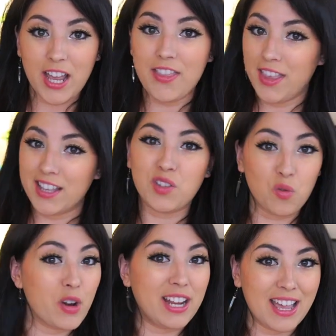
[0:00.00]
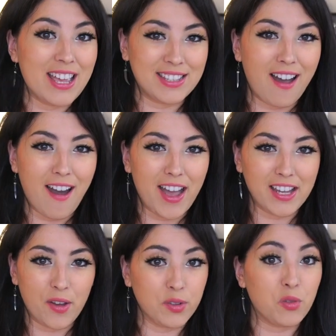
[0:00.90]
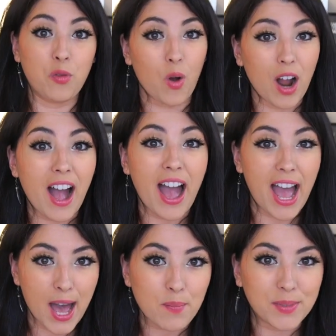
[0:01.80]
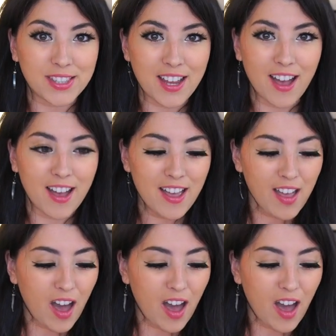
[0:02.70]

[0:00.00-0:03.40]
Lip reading: and this really is a high note for a hamster.